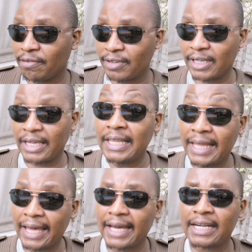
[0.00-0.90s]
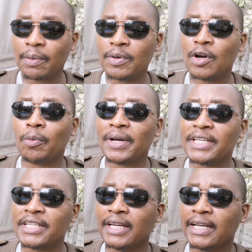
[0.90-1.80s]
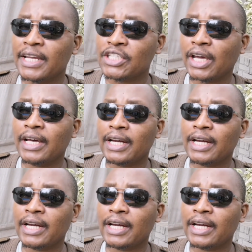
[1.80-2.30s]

in the area when you're operating in a danger area,